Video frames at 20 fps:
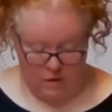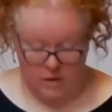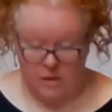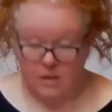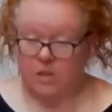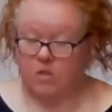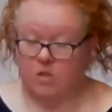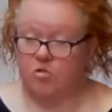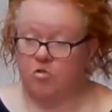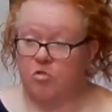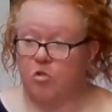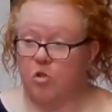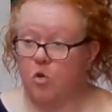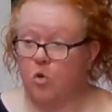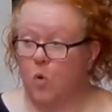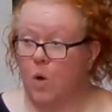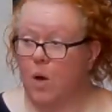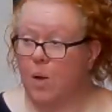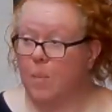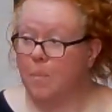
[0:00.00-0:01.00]
This is a
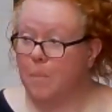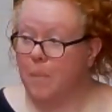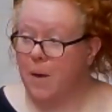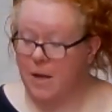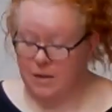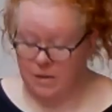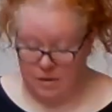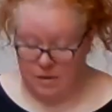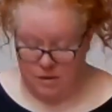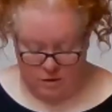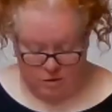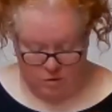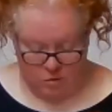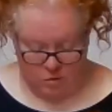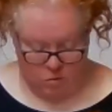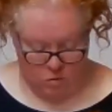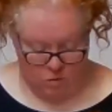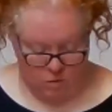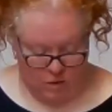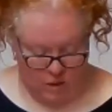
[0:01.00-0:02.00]
true and better
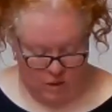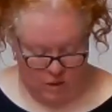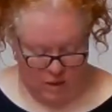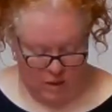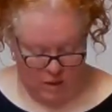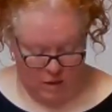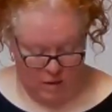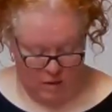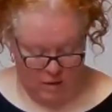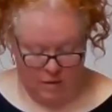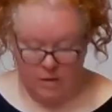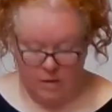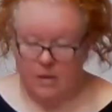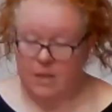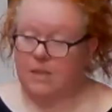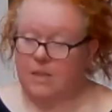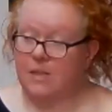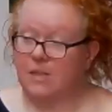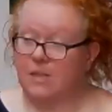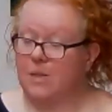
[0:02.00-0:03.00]
story.
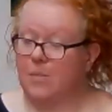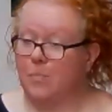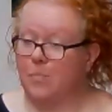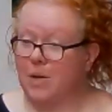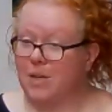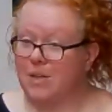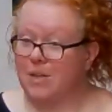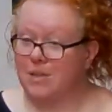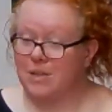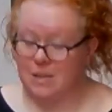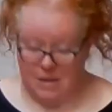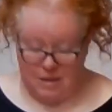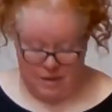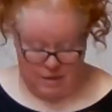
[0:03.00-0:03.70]
This is the base